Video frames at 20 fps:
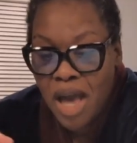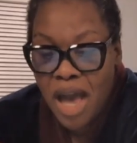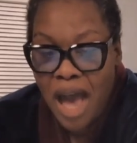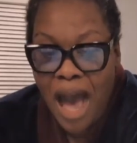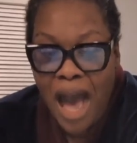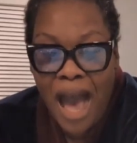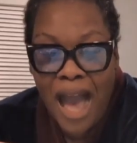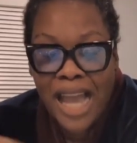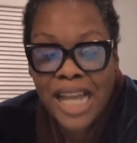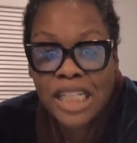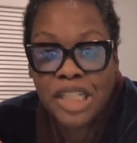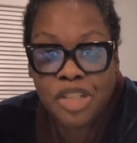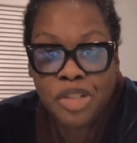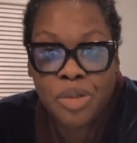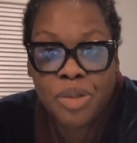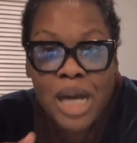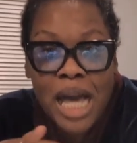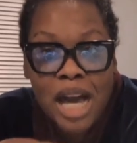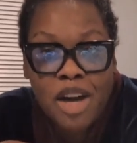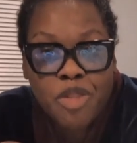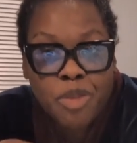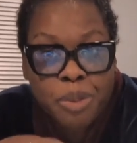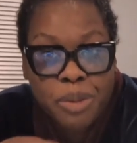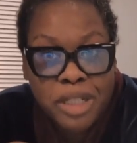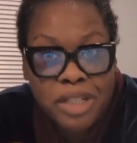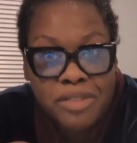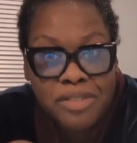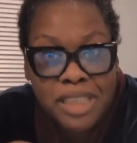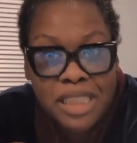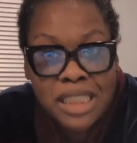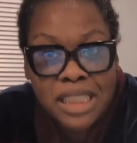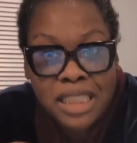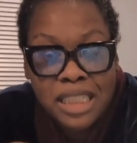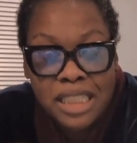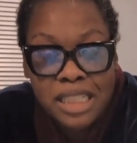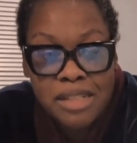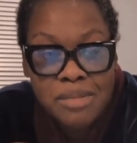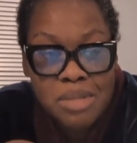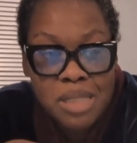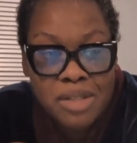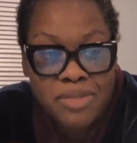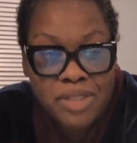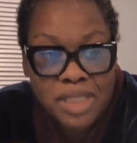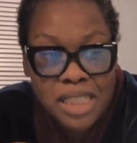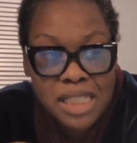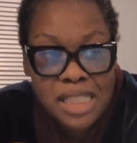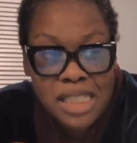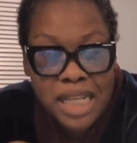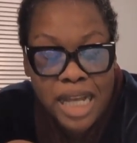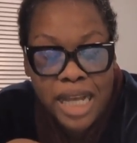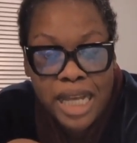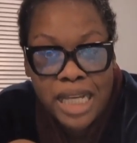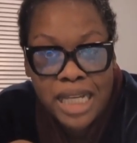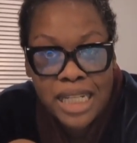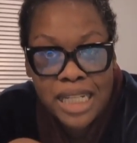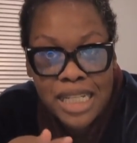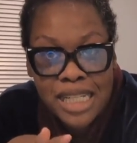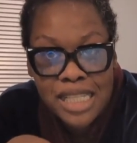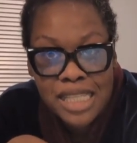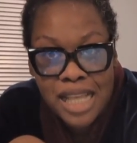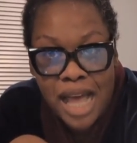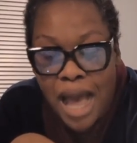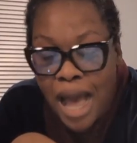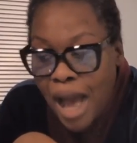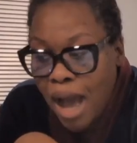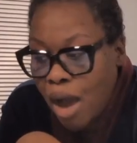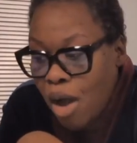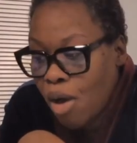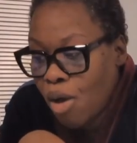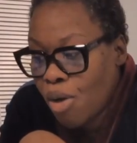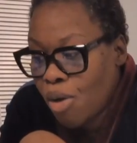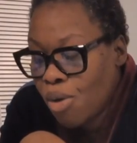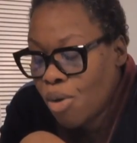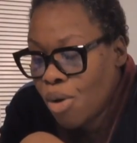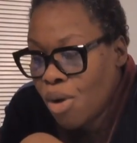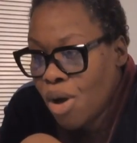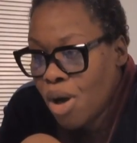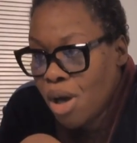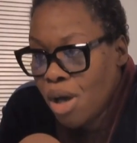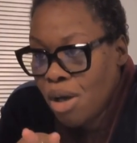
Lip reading: I do have previous clips of us taking this out,